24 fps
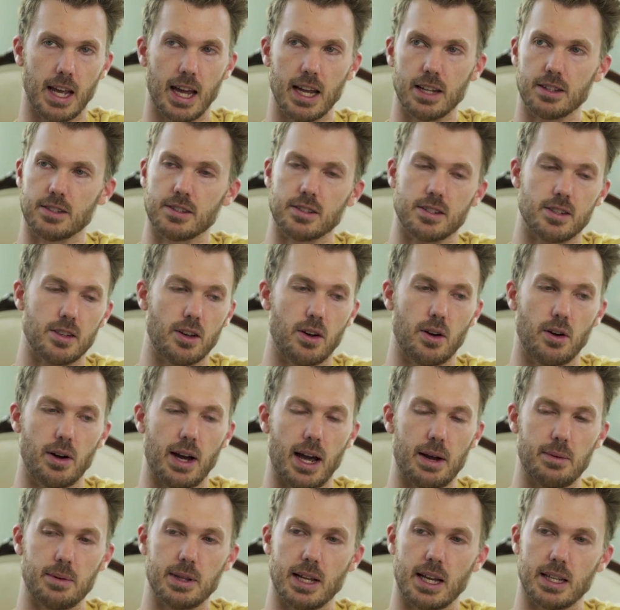And so
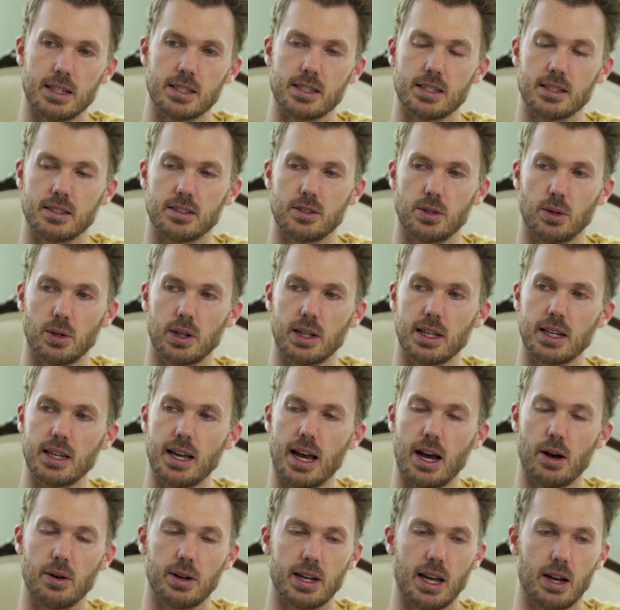I mean that's totally
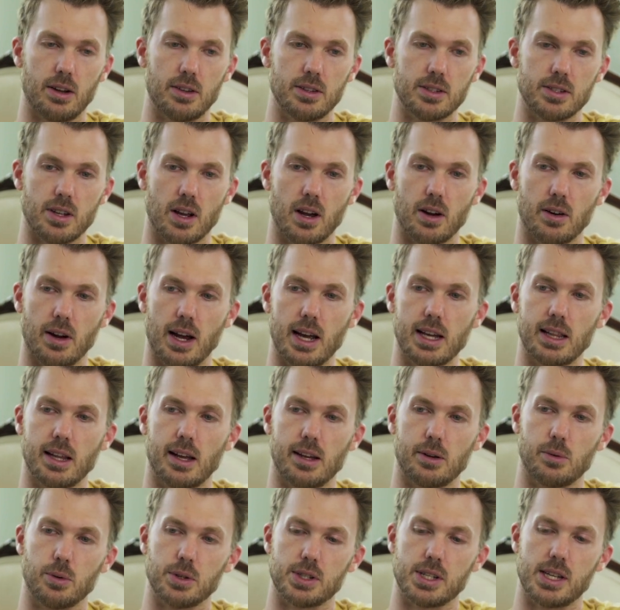how accountants are, right?
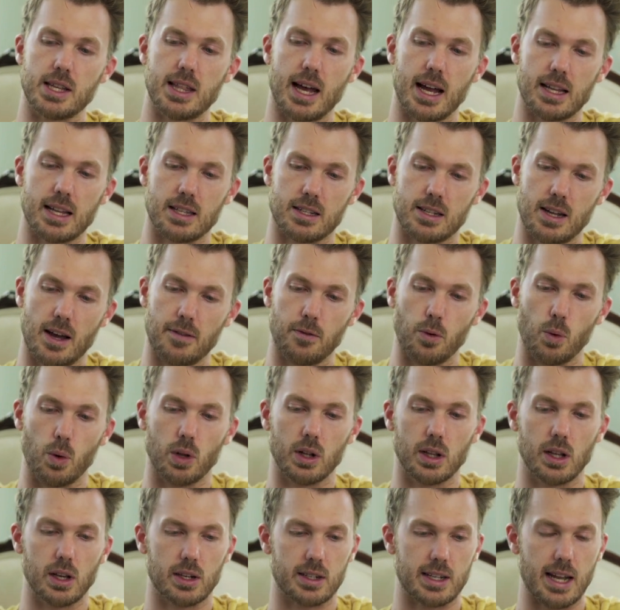Like we'll see that stuff and
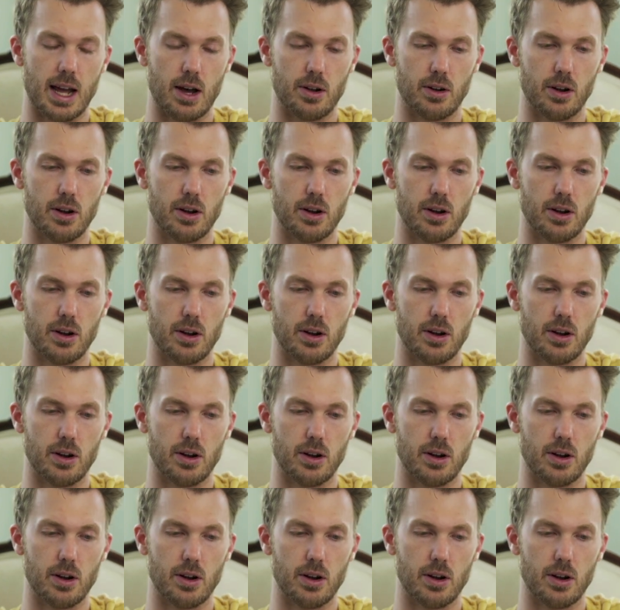we'll look down